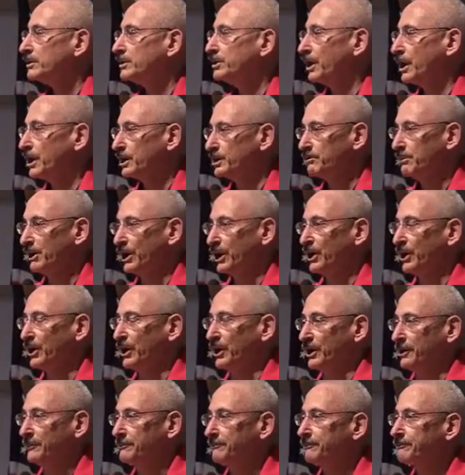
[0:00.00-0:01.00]
Doug
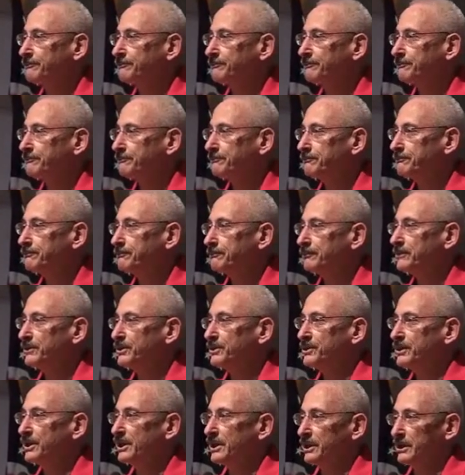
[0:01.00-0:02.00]
Barry,
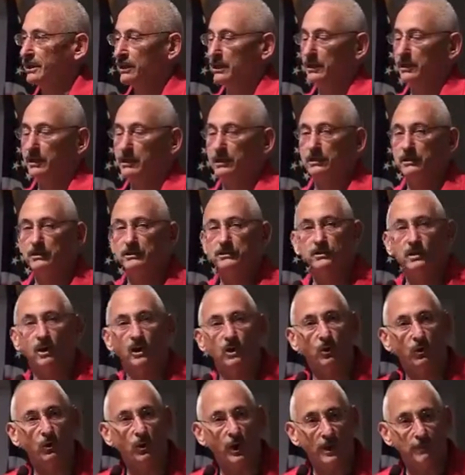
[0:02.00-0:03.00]
it is
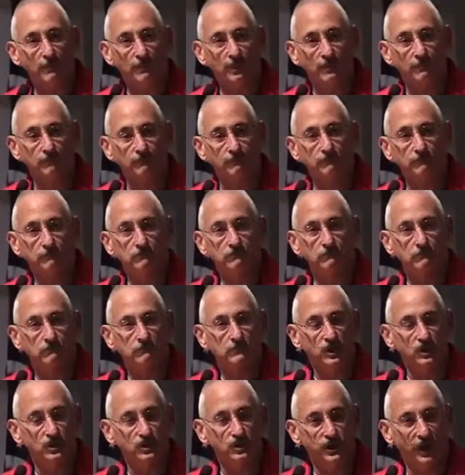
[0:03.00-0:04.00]
our weapon
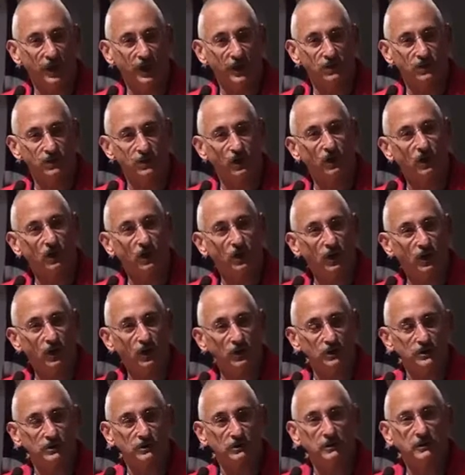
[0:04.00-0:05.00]
to change our
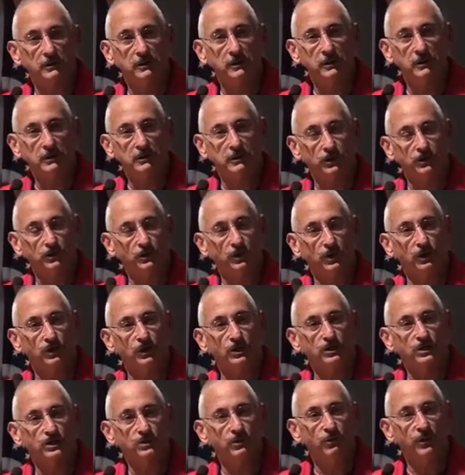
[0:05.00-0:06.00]
hearts, to
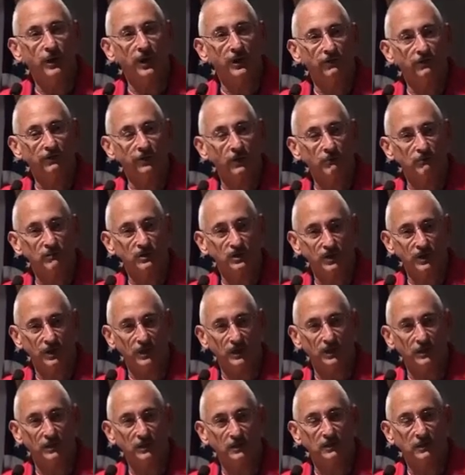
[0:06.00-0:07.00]
turn us away from
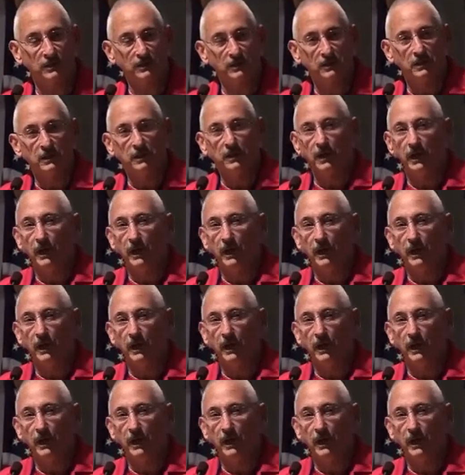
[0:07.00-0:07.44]
sin.